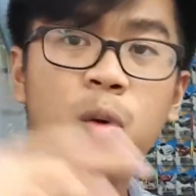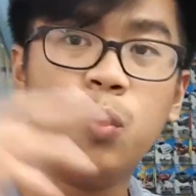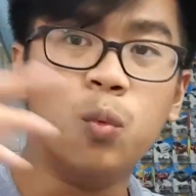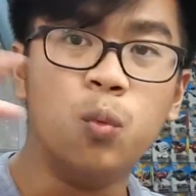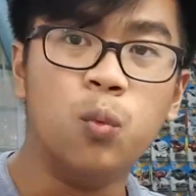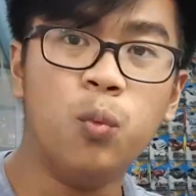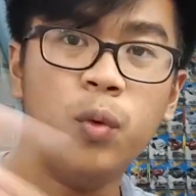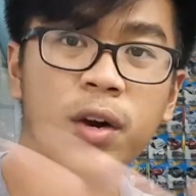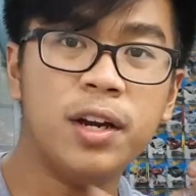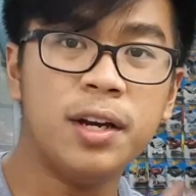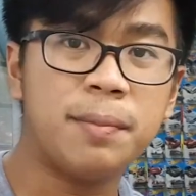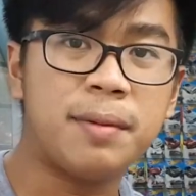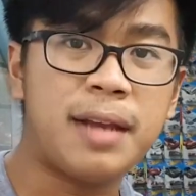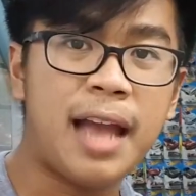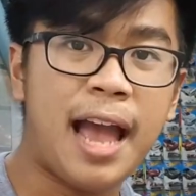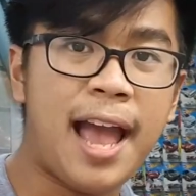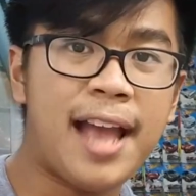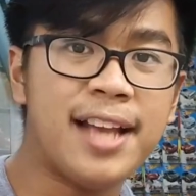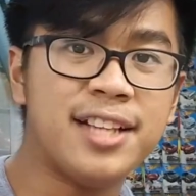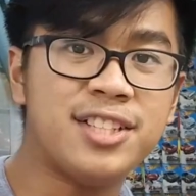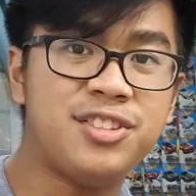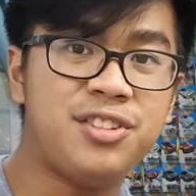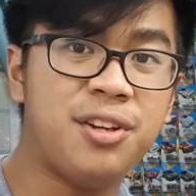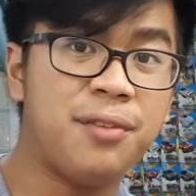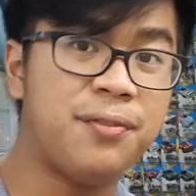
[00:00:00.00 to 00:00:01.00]
What up
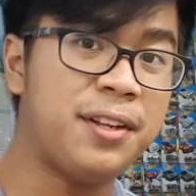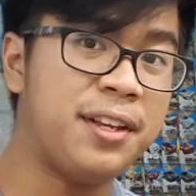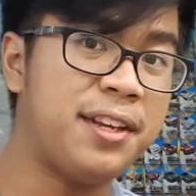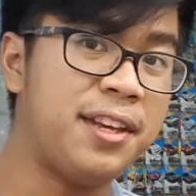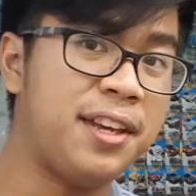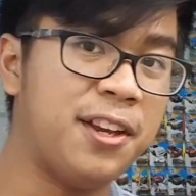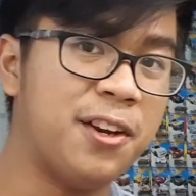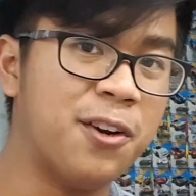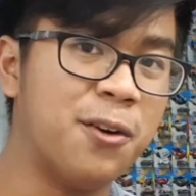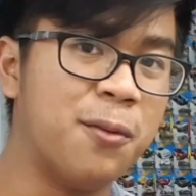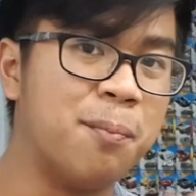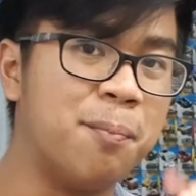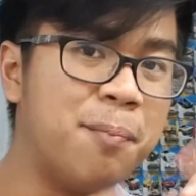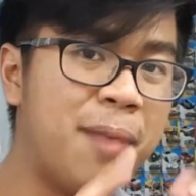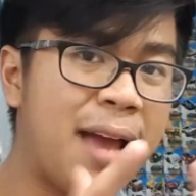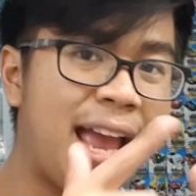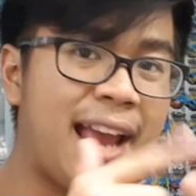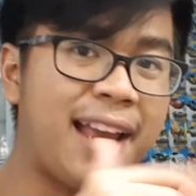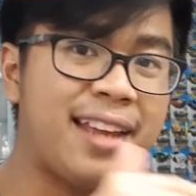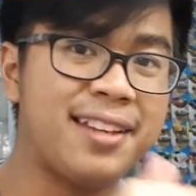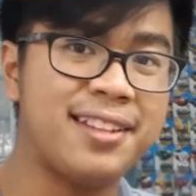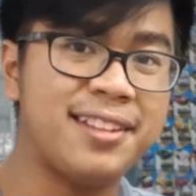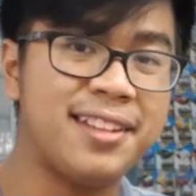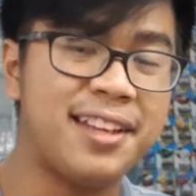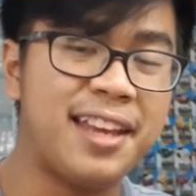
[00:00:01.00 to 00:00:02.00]
guys, Drifter here,
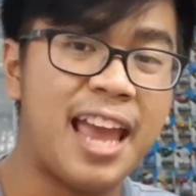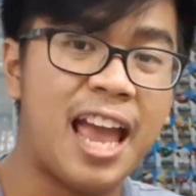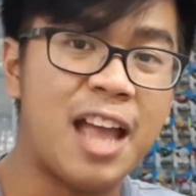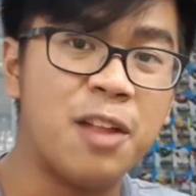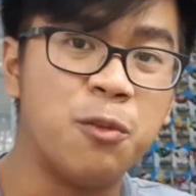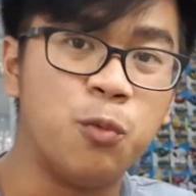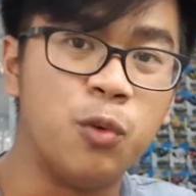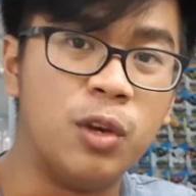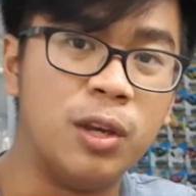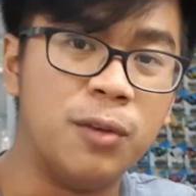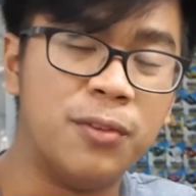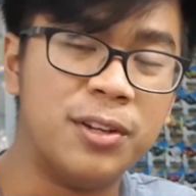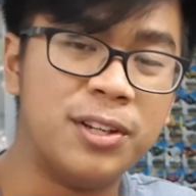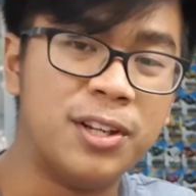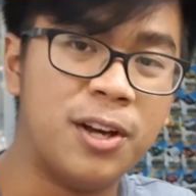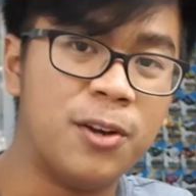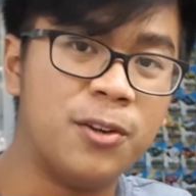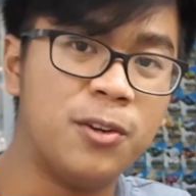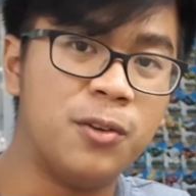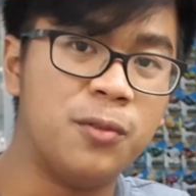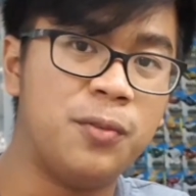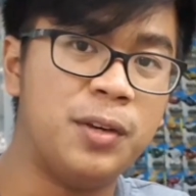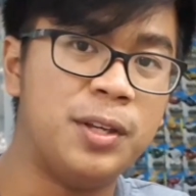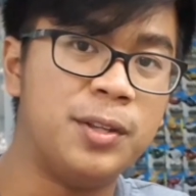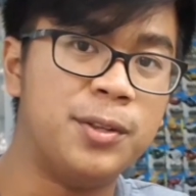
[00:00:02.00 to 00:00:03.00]
back at it again with
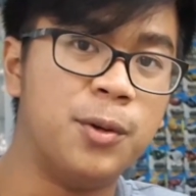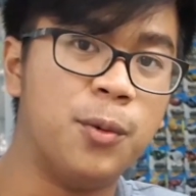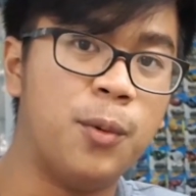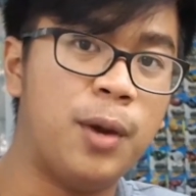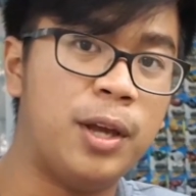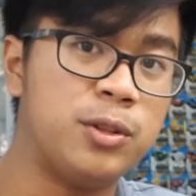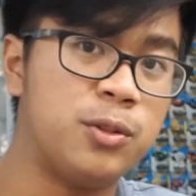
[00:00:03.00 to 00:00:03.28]
another video,